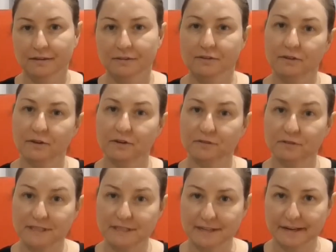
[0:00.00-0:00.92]
So
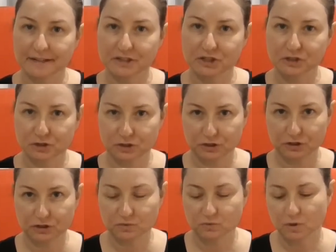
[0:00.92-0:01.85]
for stage
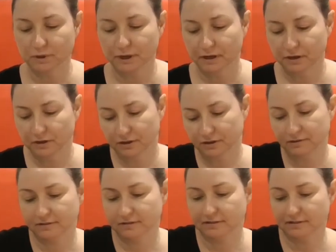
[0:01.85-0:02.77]
2, what we're going to
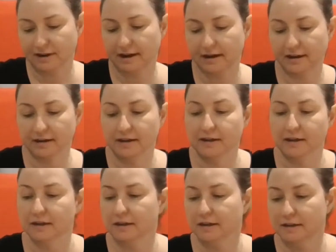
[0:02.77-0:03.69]
use today
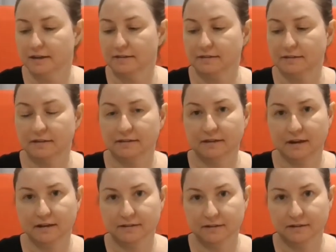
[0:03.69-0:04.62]
is the
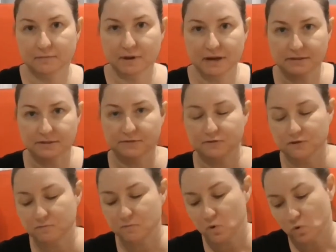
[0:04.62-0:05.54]
salicylic mask
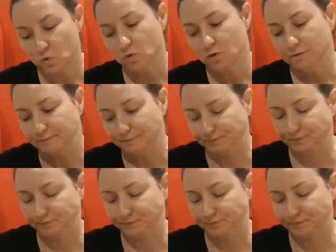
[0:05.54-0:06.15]
from OR.